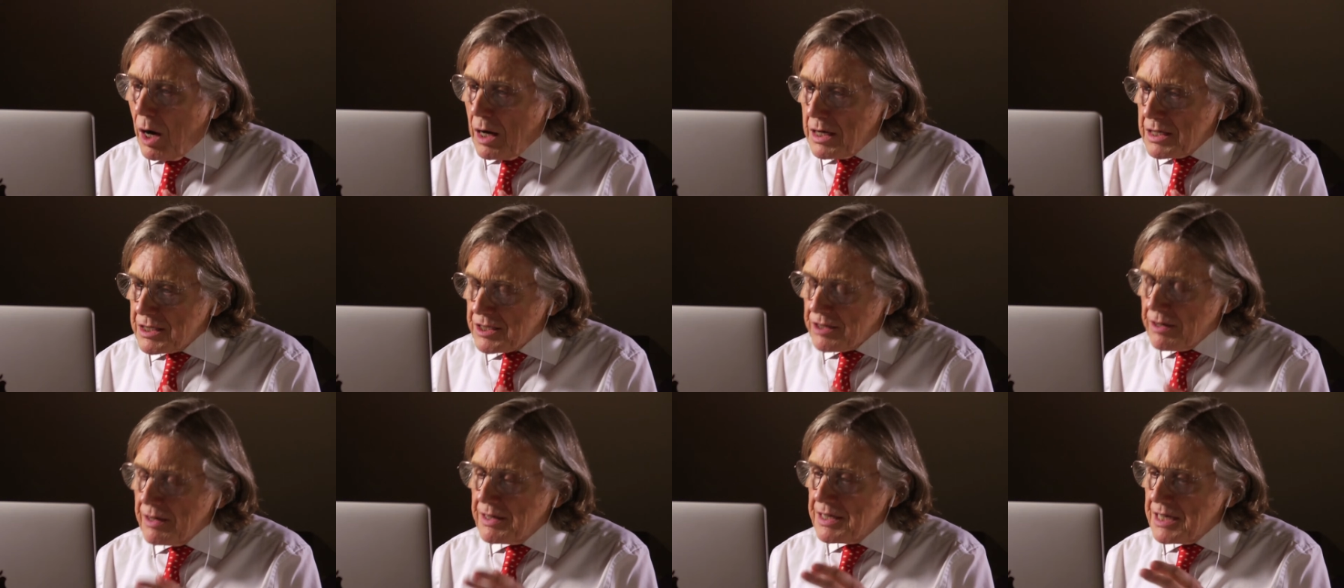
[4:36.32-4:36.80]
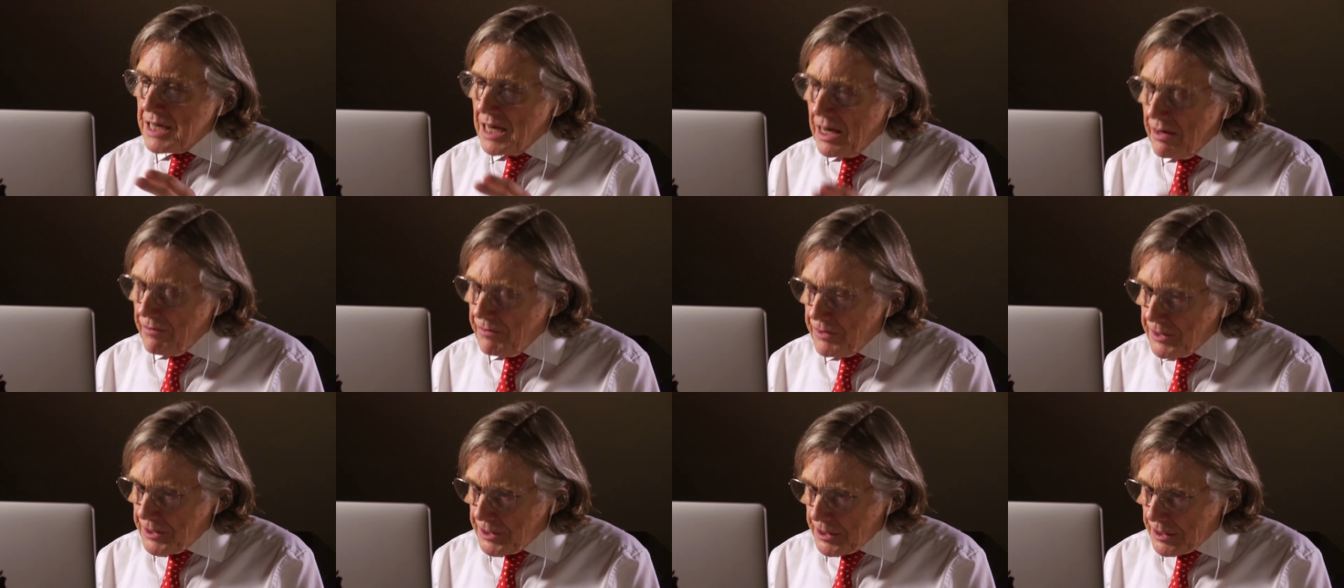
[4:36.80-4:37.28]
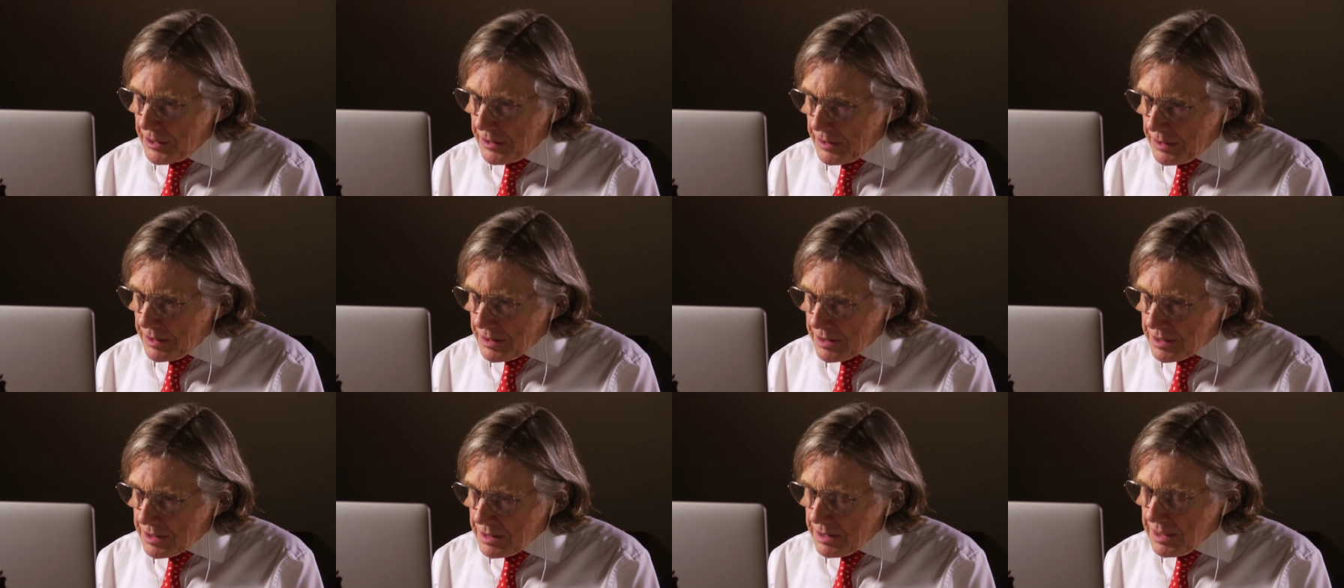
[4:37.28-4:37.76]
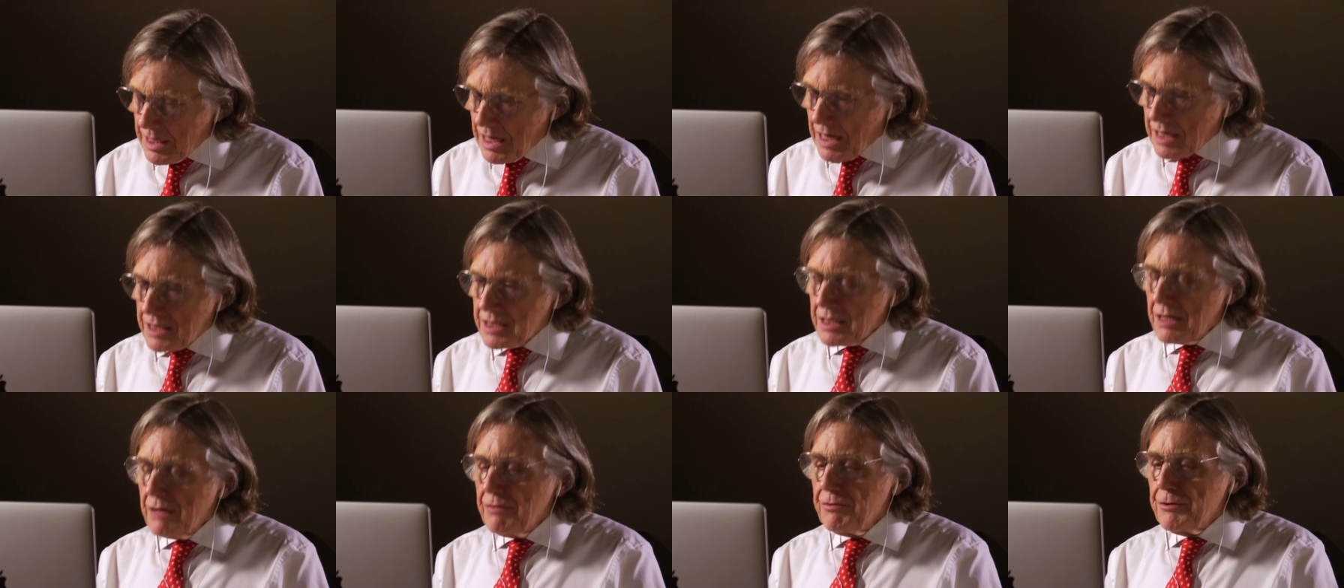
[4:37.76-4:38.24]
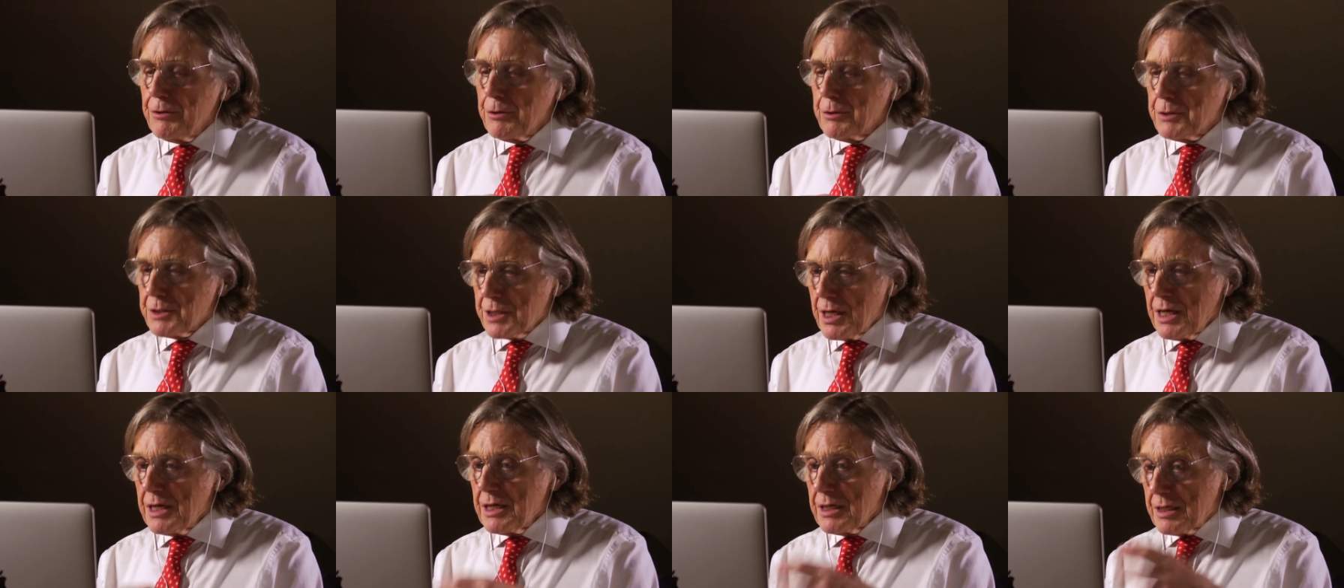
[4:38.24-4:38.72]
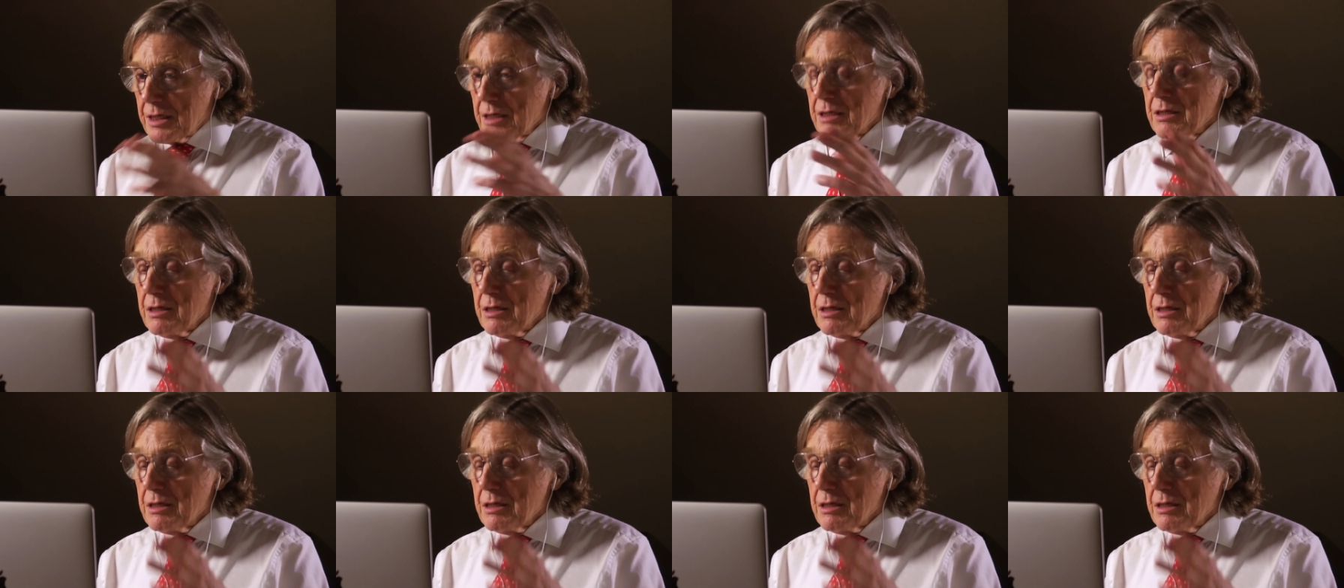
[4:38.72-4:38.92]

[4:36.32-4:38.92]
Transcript: Is there any evidence that if you take,